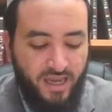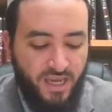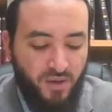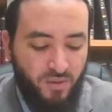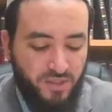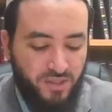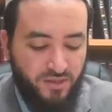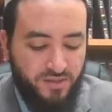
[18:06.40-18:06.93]
He
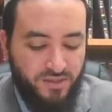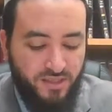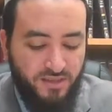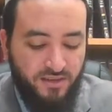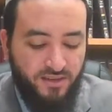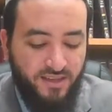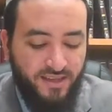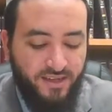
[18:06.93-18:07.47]
was
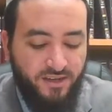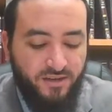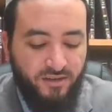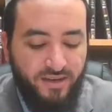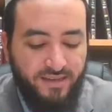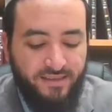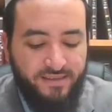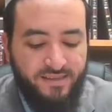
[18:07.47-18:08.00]
considered the
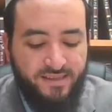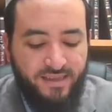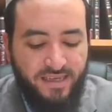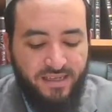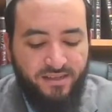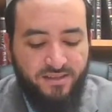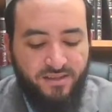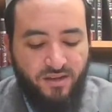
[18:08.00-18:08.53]
greatest
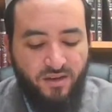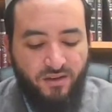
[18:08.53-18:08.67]
sage